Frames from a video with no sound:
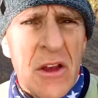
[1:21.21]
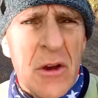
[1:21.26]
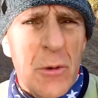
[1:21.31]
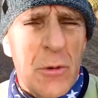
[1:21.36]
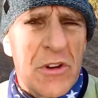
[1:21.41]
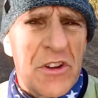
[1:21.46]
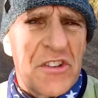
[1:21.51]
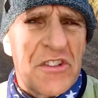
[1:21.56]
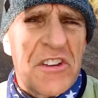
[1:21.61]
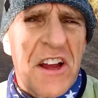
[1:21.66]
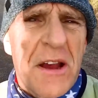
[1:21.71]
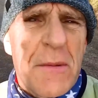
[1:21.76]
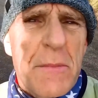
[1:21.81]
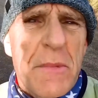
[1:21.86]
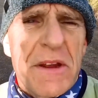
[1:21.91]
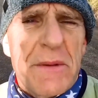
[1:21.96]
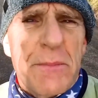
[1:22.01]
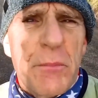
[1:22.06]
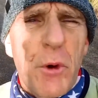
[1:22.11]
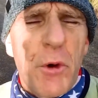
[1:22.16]
Well, it's now
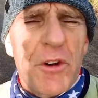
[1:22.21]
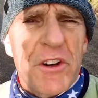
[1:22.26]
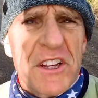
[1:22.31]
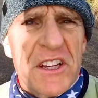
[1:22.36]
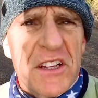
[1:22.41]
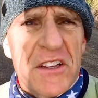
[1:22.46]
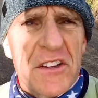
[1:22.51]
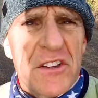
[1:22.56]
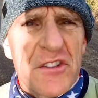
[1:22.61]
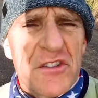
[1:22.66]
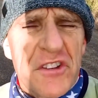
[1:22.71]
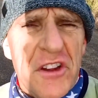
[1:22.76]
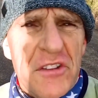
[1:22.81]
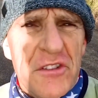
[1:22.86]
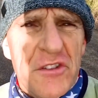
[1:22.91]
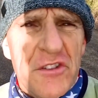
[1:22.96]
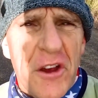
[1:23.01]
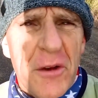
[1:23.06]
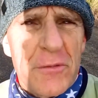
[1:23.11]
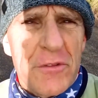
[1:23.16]
mid-morning and the
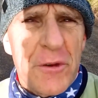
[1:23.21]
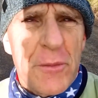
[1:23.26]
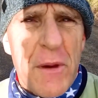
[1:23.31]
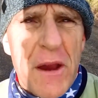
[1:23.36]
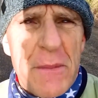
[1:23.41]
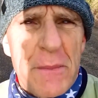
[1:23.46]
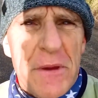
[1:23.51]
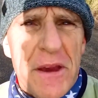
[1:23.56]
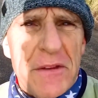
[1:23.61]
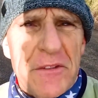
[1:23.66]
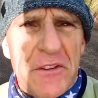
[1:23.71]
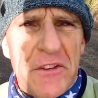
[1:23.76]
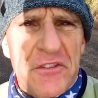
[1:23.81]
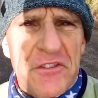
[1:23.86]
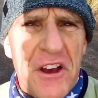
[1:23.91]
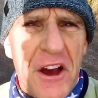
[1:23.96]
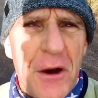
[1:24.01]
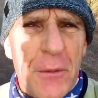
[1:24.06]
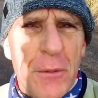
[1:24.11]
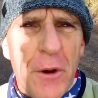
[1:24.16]
sun's up. You may be able to
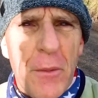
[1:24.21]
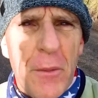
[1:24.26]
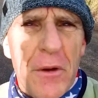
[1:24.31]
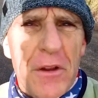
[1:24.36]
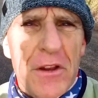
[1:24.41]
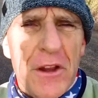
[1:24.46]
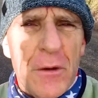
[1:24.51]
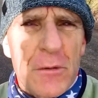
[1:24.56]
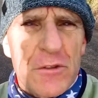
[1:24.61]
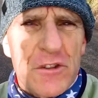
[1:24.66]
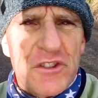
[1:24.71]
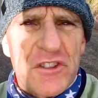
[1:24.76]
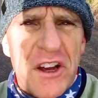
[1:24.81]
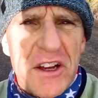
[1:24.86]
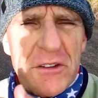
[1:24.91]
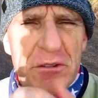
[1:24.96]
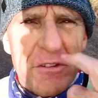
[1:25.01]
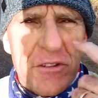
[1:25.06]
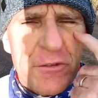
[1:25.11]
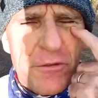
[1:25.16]
tell by my long
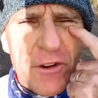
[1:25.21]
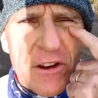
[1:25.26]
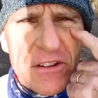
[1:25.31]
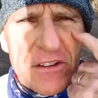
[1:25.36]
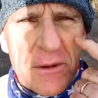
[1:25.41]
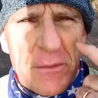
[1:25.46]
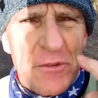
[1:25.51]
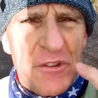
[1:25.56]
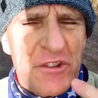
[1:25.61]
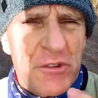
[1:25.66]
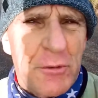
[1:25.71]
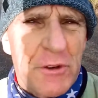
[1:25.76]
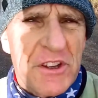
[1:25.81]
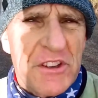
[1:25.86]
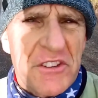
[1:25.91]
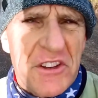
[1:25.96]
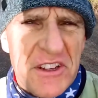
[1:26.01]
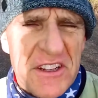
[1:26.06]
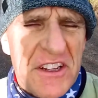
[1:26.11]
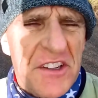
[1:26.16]
shadow and the fact that I'm
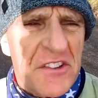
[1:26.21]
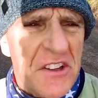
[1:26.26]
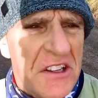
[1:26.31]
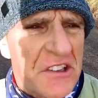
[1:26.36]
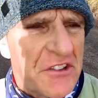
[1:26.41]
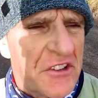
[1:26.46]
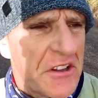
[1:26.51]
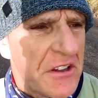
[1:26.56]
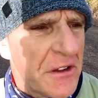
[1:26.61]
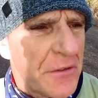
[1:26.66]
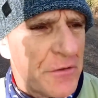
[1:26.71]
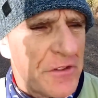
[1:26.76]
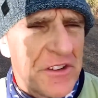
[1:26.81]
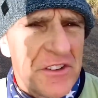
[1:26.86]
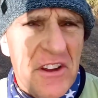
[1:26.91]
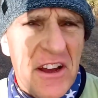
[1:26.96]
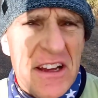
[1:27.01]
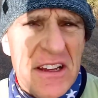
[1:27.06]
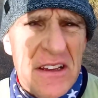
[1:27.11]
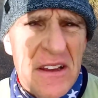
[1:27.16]
squinting. It's actually a lovely
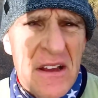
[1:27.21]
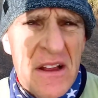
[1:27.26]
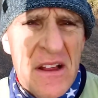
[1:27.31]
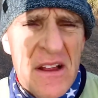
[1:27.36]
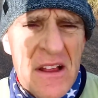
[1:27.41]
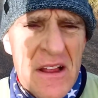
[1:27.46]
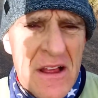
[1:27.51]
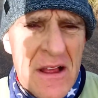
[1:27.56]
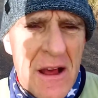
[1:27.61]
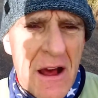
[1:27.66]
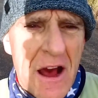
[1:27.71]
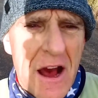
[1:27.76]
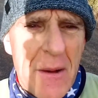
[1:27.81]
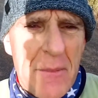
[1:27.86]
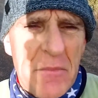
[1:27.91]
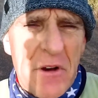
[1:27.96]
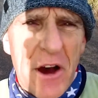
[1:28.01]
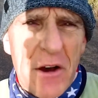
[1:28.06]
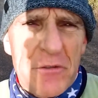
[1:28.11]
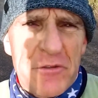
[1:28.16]
day.
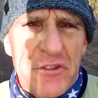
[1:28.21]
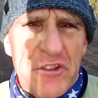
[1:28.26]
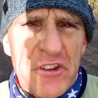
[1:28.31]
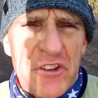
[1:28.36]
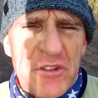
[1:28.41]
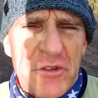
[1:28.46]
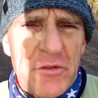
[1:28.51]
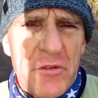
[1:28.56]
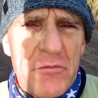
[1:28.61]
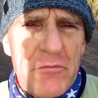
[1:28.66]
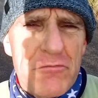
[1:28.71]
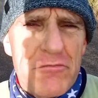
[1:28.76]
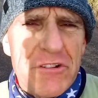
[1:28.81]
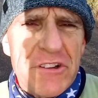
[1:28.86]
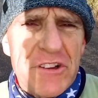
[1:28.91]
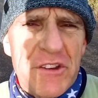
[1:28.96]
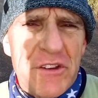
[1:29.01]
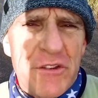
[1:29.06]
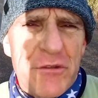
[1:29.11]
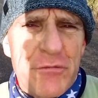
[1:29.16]
I've just
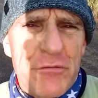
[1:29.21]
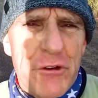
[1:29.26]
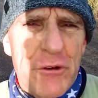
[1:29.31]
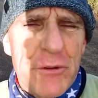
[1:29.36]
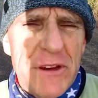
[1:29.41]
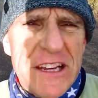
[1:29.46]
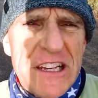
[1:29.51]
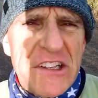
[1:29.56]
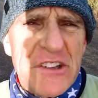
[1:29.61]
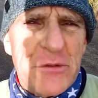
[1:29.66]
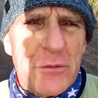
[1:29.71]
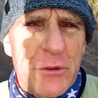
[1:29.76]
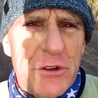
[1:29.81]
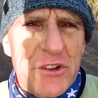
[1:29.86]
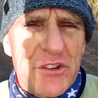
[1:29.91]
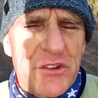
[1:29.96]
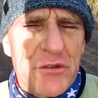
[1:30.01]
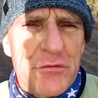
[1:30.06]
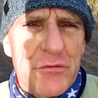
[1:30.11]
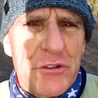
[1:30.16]
ridden through
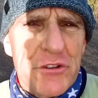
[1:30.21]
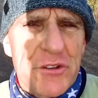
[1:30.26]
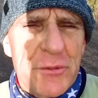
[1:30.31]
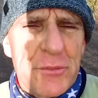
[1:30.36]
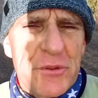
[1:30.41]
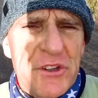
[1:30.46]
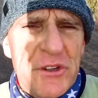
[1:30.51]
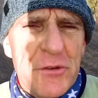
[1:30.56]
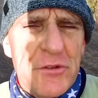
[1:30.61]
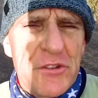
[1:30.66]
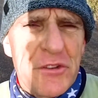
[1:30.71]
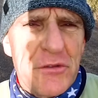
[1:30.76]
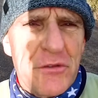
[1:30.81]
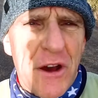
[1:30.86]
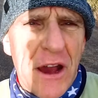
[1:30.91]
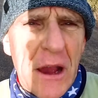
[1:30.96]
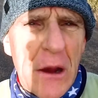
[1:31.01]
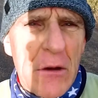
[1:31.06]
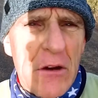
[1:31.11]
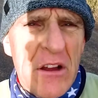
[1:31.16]
eastwards through the Pewsey
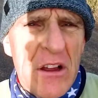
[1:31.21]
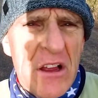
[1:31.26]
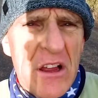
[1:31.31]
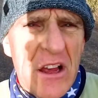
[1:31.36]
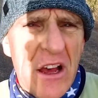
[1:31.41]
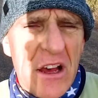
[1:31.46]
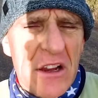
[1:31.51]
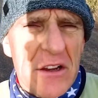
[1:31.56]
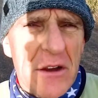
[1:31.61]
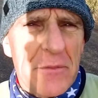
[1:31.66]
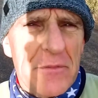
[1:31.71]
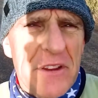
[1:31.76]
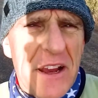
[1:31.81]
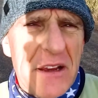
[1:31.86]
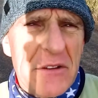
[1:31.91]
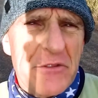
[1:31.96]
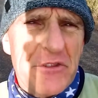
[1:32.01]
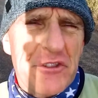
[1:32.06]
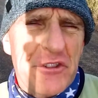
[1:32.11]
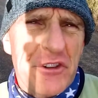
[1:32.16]
Vale, and I'm
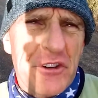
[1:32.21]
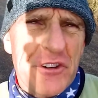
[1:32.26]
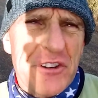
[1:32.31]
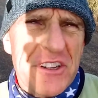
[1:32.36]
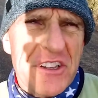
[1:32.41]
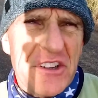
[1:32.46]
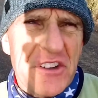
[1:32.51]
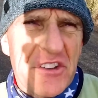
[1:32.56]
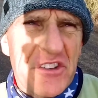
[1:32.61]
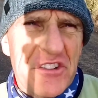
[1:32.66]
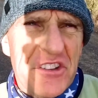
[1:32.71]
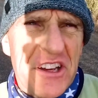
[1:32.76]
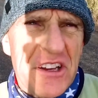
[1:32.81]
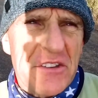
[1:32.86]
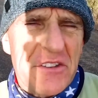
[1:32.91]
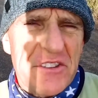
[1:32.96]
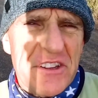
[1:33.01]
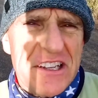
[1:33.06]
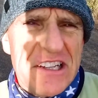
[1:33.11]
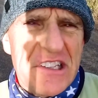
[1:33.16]
now turning
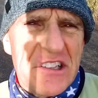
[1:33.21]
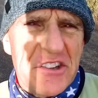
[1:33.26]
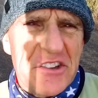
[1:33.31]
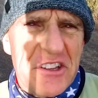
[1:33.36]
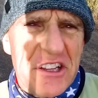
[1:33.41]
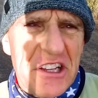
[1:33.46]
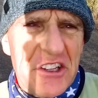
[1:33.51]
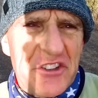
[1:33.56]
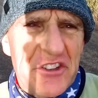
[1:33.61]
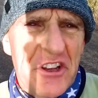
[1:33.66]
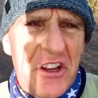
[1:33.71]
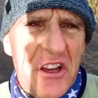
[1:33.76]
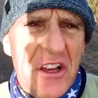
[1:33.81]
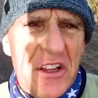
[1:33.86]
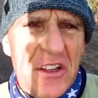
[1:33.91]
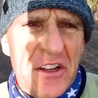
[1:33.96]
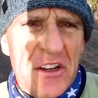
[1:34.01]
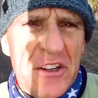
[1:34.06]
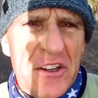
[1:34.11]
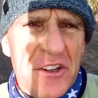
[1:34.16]
south-eastish,
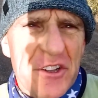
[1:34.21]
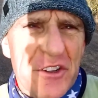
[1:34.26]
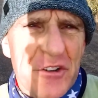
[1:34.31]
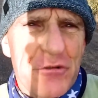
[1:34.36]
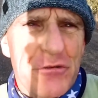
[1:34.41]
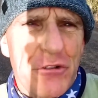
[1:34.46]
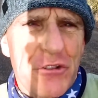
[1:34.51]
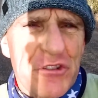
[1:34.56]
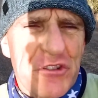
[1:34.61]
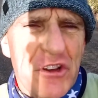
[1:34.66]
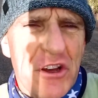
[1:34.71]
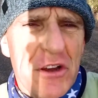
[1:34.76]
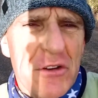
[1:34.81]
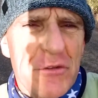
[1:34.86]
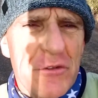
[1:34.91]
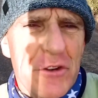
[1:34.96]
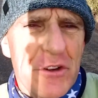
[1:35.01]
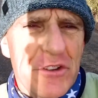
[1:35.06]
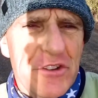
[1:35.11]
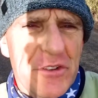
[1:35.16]
and I'm going to cross
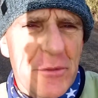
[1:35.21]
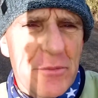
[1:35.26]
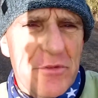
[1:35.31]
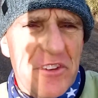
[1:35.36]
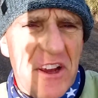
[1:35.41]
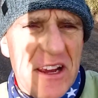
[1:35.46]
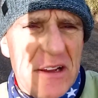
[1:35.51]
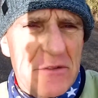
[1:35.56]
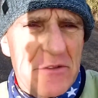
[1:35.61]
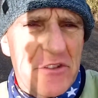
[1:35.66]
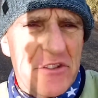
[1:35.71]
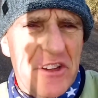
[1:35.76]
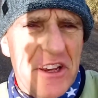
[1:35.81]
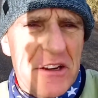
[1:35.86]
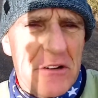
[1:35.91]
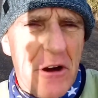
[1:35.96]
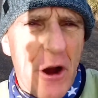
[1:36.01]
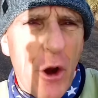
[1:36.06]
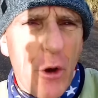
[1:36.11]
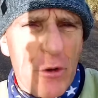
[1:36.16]
over some downs
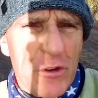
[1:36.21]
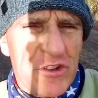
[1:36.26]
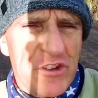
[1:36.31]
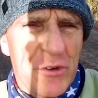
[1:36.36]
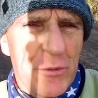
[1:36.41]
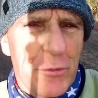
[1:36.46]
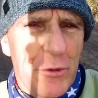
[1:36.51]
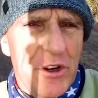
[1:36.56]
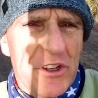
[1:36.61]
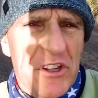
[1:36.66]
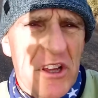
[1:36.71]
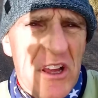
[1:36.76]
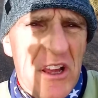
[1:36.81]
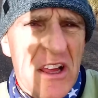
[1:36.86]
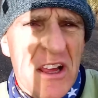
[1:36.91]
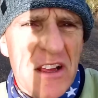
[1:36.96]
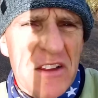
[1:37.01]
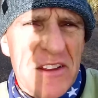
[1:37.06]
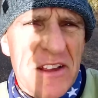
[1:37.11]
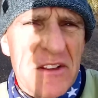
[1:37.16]
here at Oxenwood
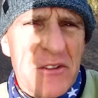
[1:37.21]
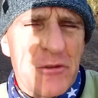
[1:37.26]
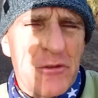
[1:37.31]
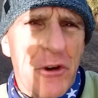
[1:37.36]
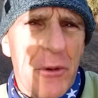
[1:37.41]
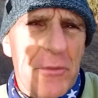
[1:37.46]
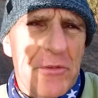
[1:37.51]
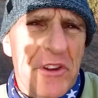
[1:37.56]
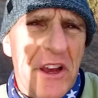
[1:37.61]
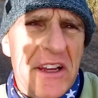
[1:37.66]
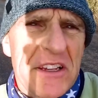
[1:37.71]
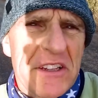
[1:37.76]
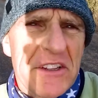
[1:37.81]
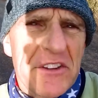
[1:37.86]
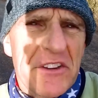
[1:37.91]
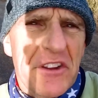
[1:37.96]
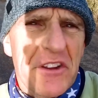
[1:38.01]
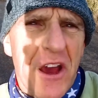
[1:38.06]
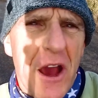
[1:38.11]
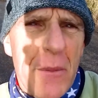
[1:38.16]
and then drop down
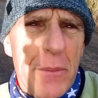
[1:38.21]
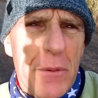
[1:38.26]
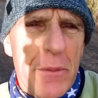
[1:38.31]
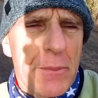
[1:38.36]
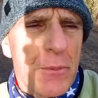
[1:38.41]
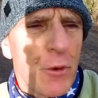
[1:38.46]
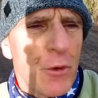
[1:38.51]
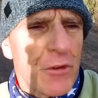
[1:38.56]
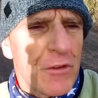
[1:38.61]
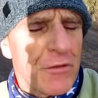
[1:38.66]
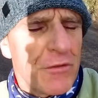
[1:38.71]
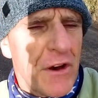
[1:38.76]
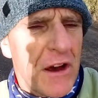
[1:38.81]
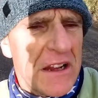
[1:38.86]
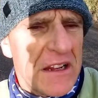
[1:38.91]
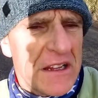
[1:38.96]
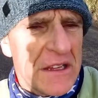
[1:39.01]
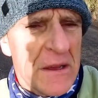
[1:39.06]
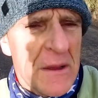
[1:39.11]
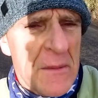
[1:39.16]
into the Upper Bourne
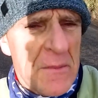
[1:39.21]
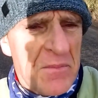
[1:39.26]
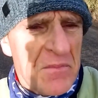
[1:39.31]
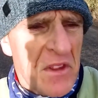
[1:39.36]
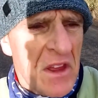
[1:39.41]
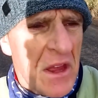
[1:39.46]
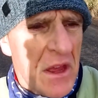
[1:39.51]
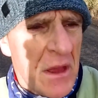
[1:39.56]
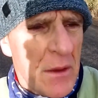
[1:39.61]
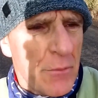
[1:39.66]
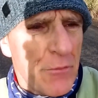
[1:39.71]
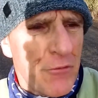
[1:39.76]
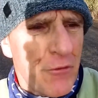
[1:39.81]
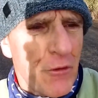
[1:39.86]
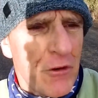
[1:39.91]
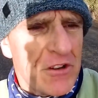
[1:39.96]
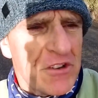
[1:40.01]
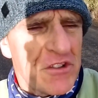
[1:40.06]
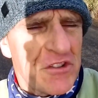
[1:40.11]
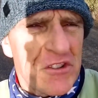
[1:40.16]
Valley.
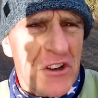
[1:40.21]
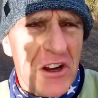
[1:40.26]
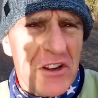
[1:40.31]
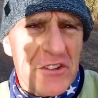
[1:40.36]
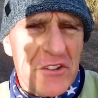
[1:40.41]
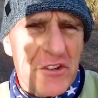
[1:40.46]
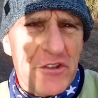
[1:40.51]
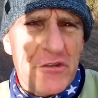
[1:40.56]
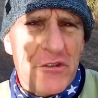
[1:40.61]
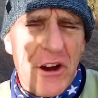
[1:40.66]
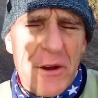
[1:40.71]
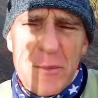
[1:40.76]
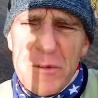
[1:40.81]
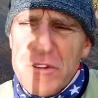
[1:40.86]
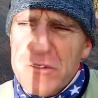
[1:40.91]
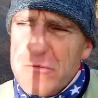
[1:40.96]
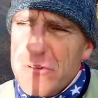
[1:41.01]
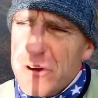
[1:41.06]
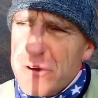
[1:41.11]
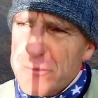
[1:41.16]
Before I start describing
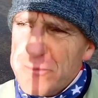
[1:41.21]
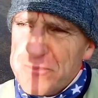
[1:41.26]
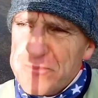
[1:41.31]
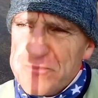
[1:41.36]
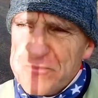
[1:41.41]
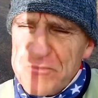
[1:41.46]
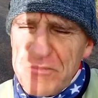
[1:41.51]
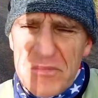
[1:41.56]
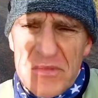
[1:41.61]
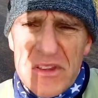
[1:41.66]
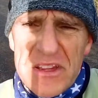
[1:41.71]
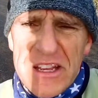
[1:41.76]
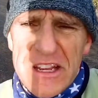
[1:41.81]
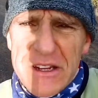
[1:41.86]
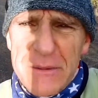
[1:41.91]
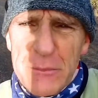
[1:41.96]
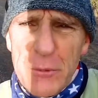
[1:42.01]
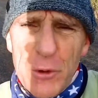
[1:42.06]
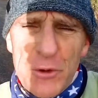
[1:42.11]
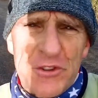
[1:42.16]
the route
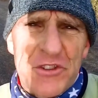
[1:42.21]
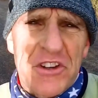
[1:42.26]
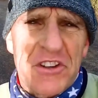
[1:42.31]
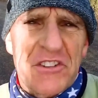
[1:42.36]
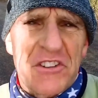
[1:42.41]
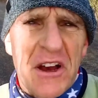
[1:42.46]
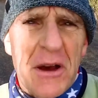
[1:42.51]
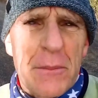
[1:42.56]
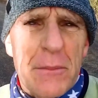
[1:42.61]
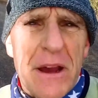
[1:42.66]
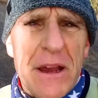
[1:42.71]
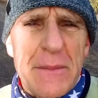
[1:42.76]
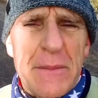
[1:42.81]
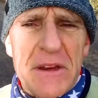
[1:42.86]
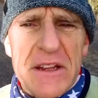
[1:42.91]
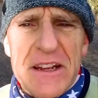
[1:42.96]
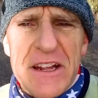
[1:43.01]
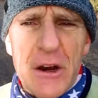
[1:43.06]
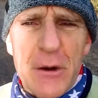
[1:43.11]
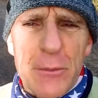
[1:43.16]
in more detail,
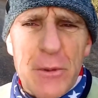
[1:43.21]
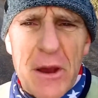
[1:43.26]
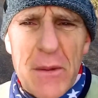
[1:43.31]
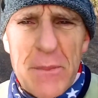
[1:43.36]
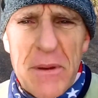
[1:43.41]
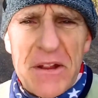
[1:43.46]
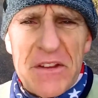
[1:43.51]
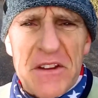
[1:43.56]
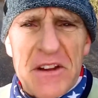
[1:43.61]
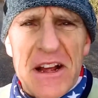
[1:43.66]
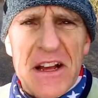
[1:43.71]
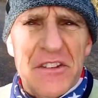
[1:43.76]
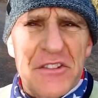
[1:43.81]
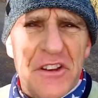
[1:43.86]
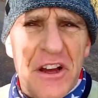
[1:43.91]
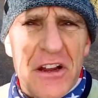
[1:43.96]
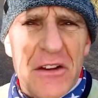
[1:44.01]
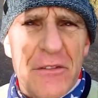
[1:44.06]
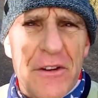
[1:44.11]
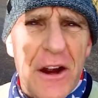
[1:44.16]
maybe a little bit about the last
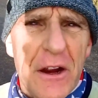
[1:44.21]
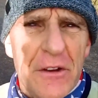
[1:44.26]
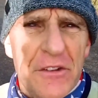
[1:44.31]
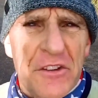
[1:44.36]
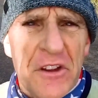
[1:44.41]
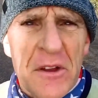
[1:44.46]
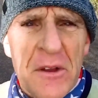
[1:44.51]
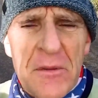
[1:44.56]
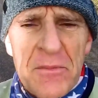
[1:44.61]
couple of hours.